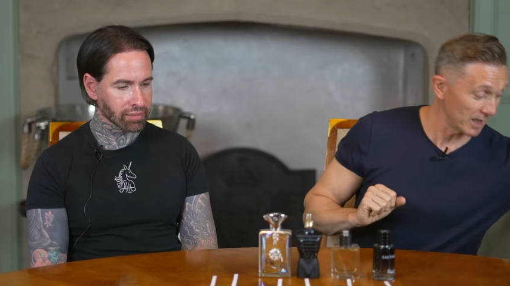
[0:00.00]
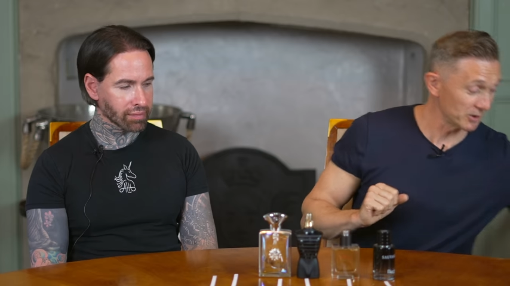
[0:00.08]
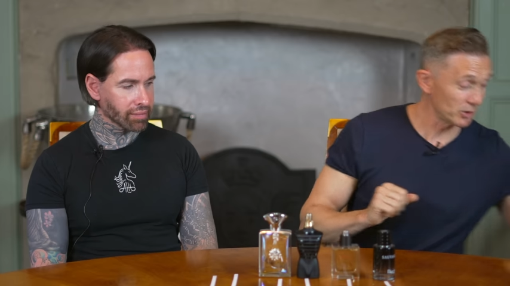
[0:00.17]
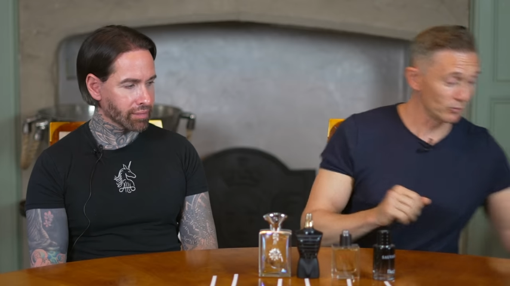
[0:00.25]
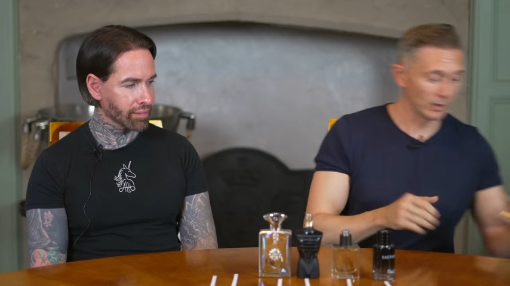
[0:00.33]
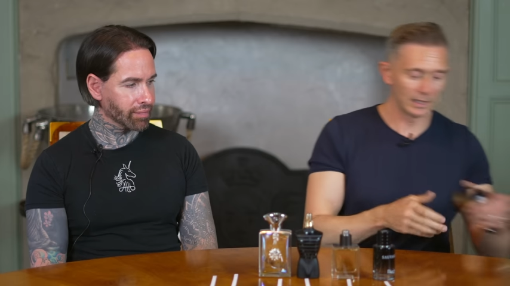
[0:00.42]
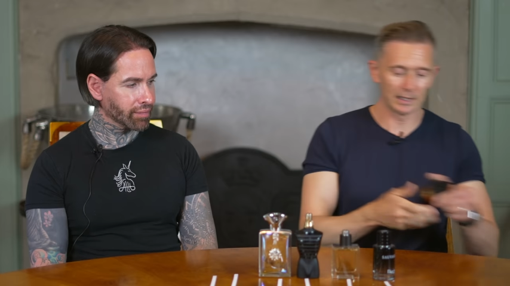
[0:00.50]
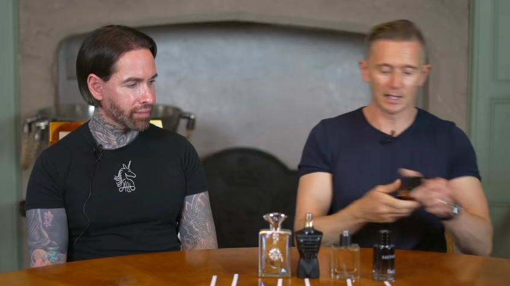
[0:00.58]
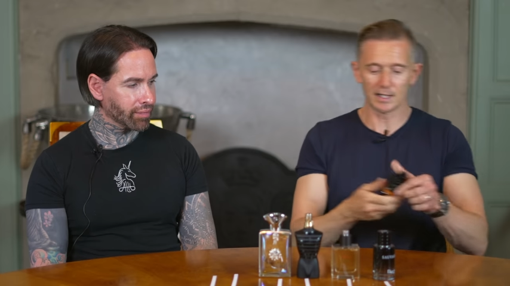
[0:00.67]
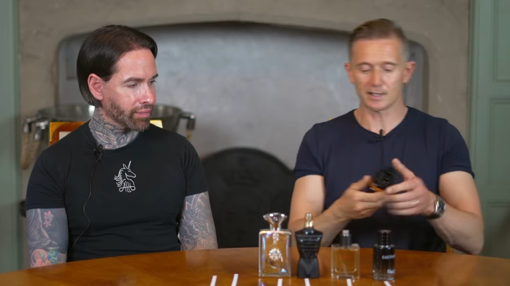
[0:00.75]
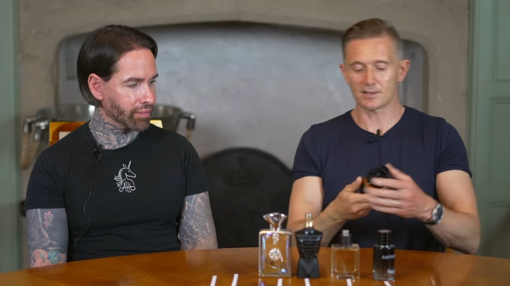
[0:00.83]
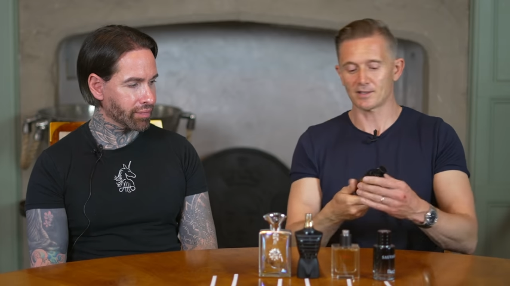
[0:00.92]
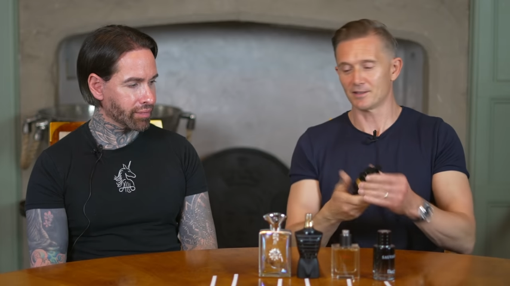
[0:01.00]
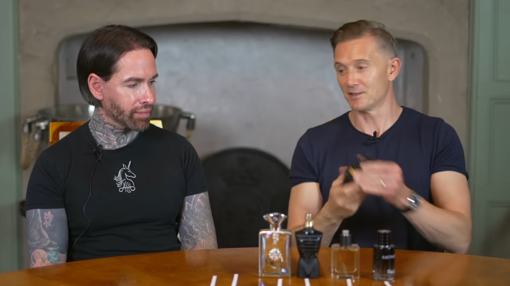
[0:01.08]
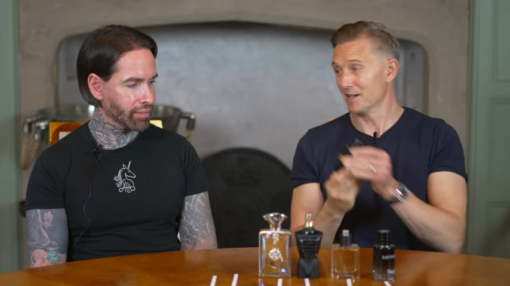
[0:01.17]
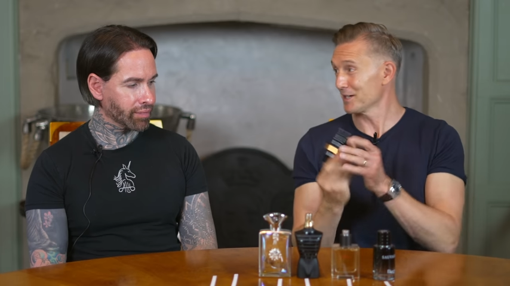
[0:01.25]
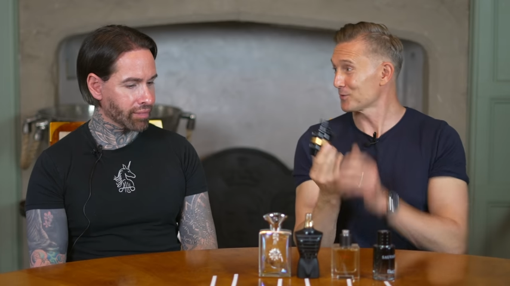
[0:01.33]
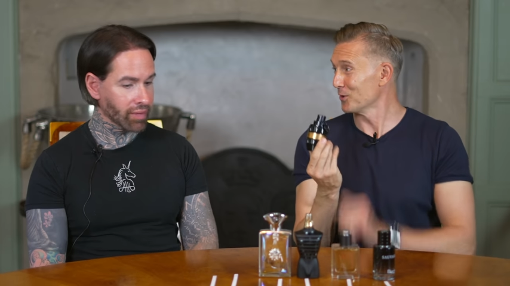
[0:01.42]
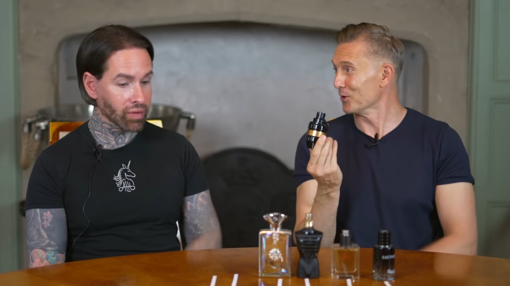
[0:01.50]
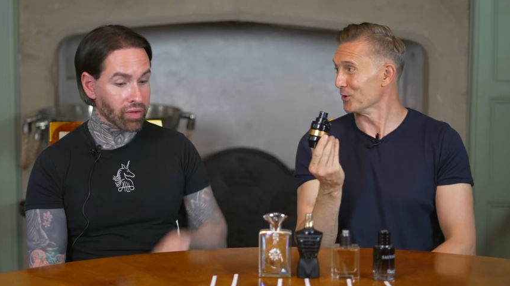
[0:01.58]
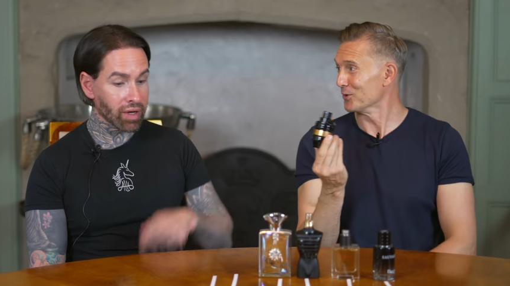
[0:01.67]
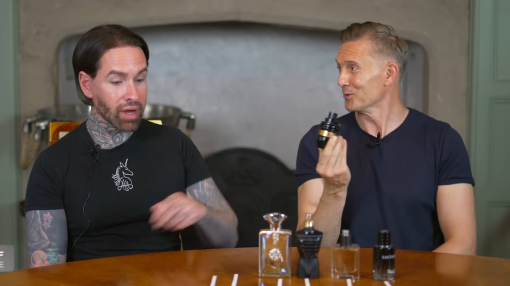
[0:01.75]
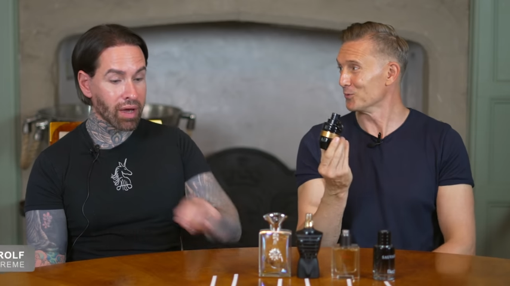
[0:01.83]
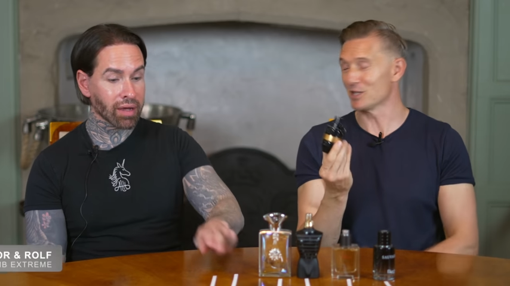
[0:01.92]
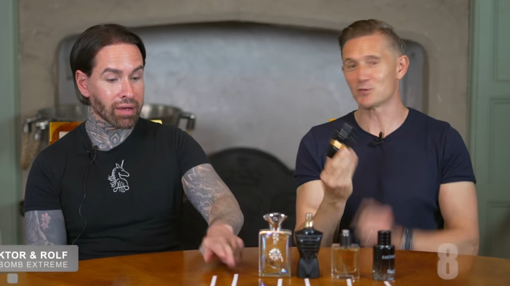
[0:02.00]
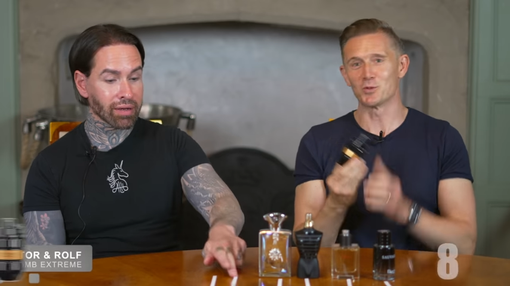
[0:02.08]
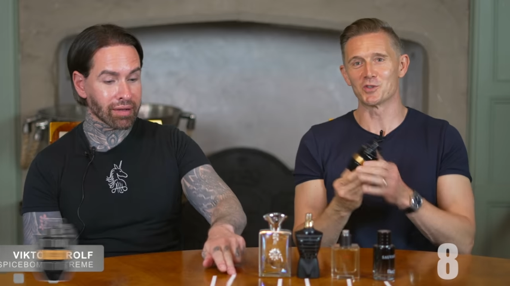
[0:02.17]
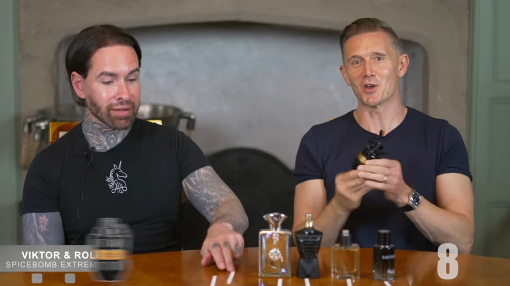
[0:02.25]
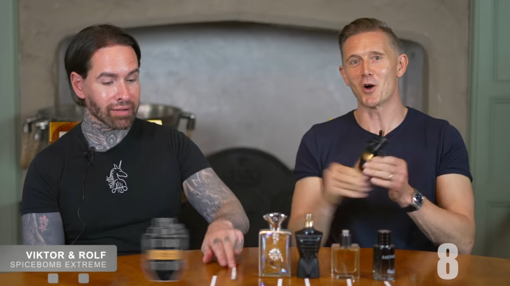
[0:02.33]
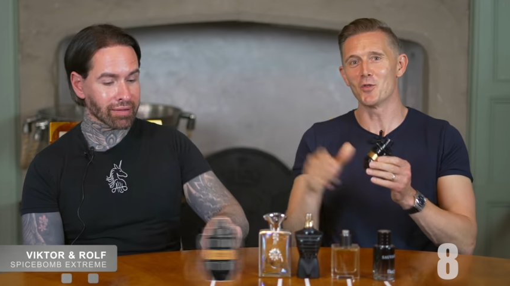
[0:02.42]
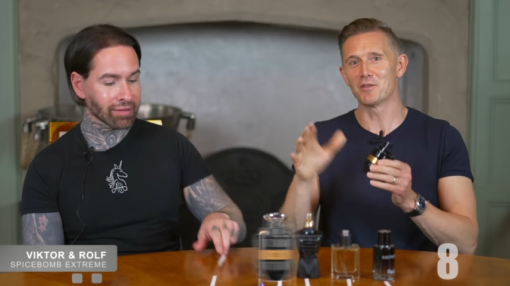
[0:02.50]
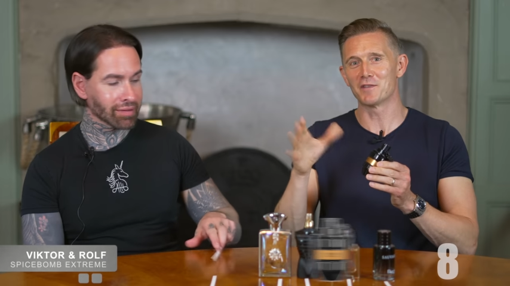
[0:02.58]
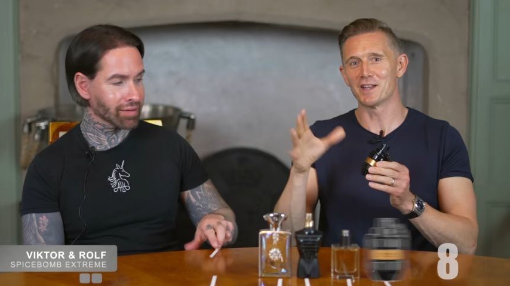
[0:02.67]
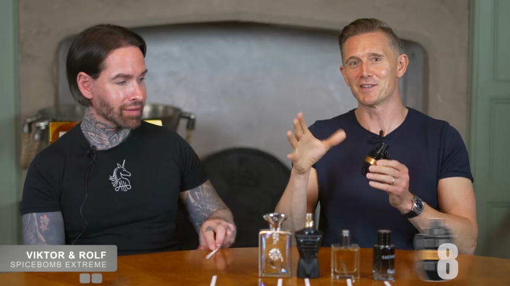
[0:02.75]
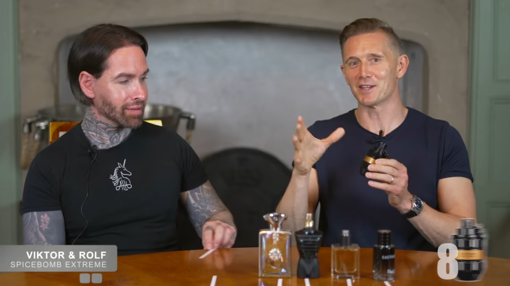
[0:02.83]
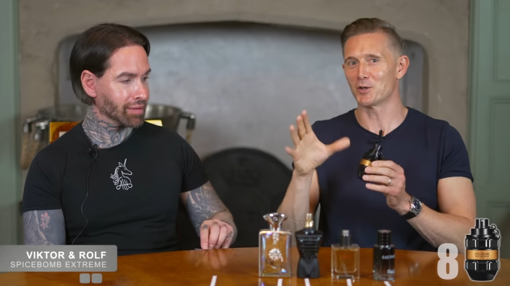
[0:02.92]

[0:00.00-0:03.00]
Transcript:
Speaker 1: And you really liked the next one, which was on the fence.